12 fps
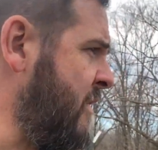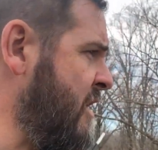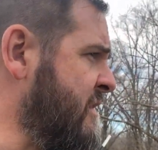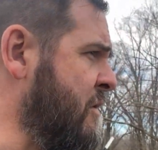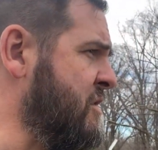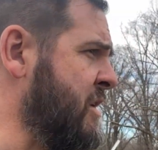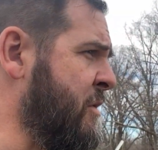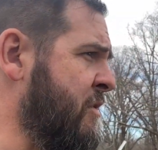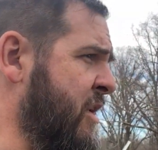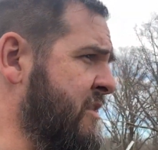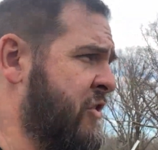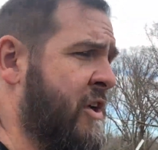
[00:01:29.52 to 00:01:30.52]
So we typically
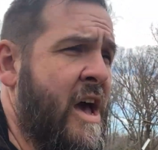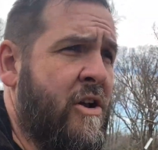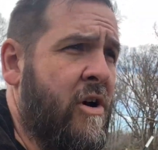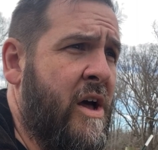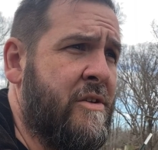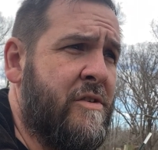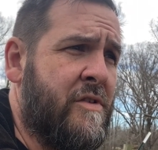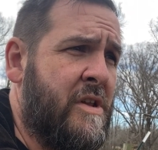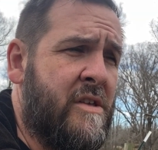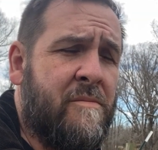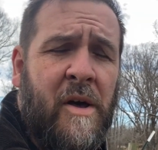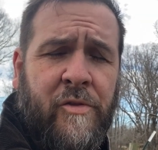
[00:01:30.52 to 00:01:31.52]
raise our cattle out. It usually
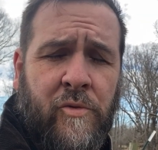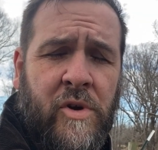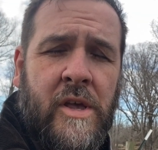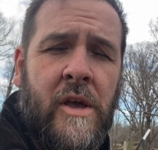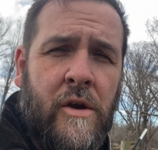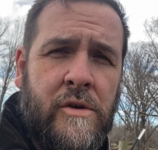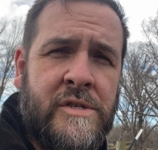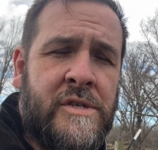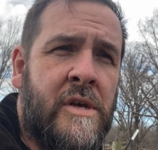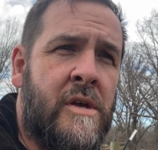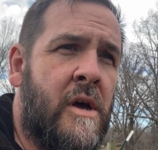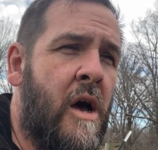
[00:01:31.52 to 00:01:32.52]
takes about 3 years
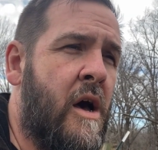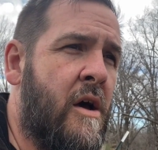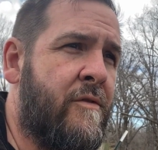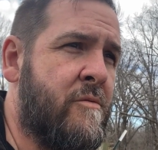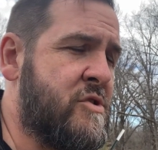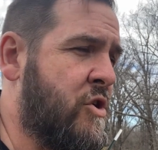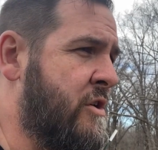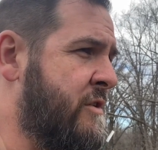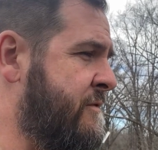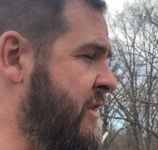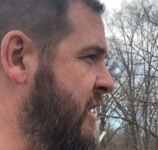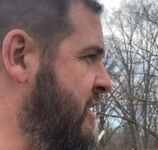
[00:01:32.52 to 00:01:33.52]
from start
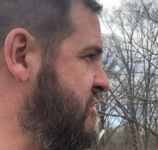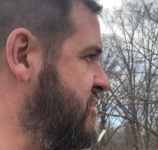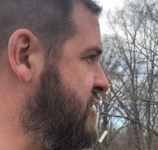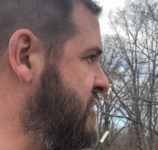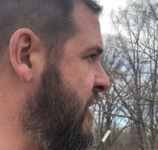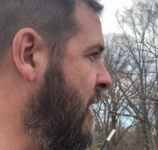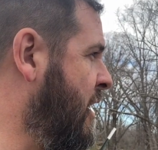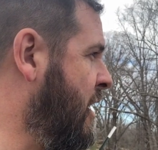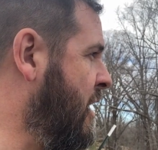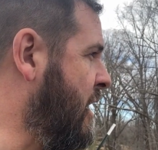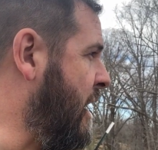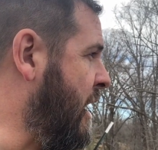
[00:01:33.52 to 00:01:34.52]
to finish.
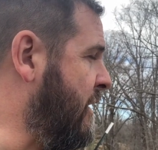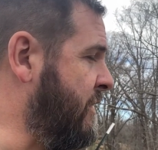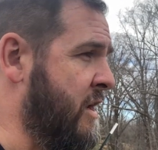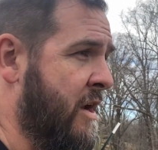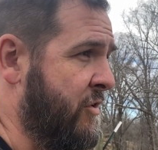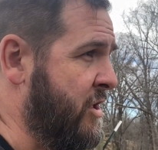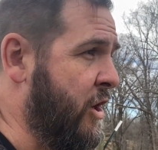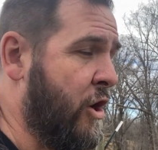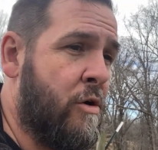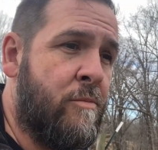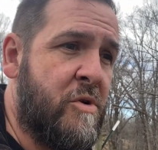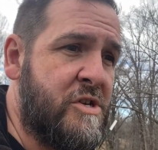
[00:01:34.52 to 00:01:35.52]
And then every
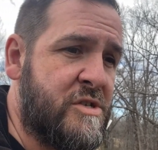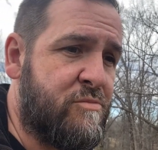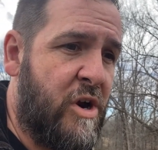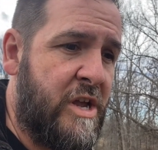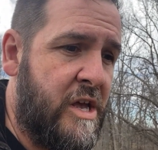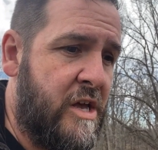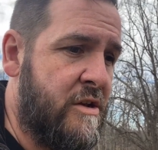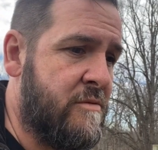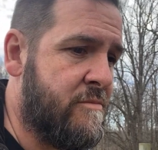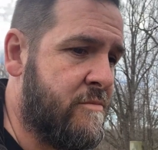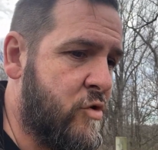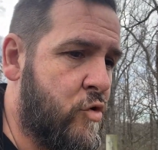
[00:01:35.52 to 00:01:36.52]
year we just bring
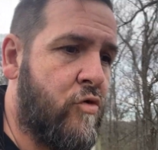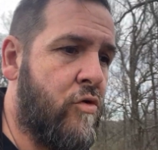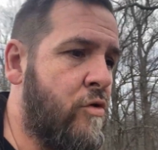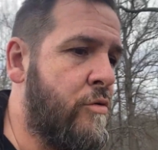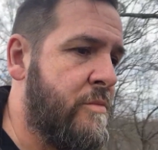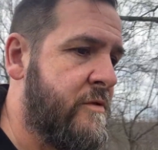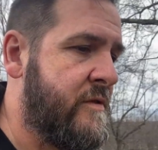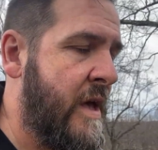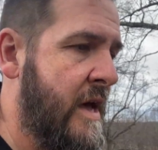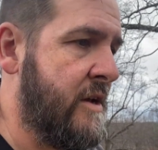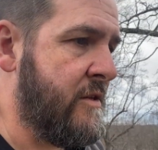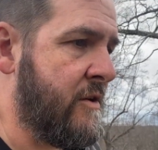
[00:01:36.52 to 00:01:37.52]
in new groups,
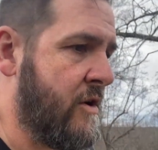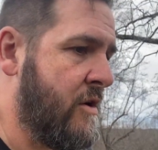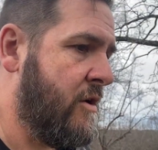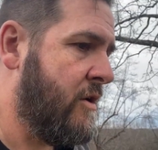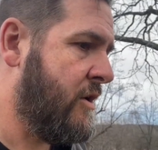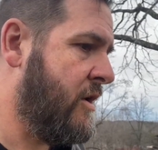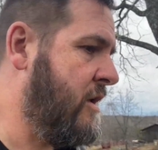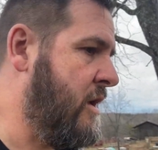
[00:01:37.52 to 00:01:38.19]
add to the herd.